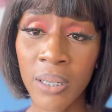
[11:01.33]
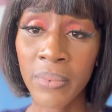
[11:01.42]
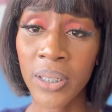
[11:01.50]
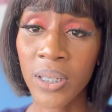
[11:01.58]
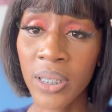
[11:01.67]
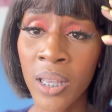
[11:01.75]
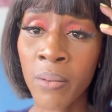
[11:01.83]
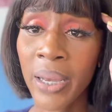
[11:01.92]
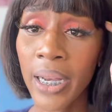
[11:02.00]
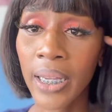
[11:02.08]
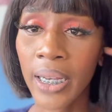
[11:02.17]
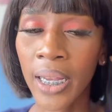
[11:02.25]
me just say the
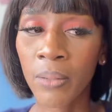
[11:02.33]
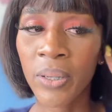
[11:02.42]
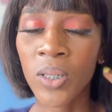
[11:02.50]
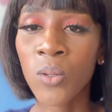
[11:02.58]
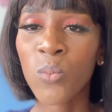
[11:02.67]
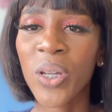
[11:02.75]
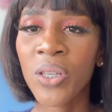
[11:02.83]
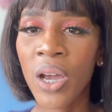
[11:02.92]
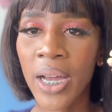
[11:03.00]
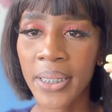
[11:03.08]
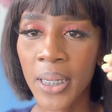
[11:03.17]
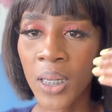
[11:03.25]
mannequin head, because when you
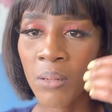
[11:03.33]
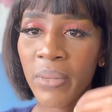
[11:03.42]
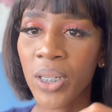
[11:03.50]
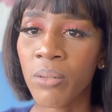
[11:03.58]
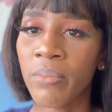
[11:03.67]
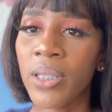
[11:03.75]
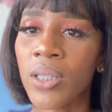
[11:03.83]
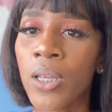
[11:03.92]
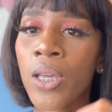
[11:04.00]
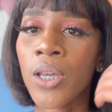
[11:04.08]
are taking measurements,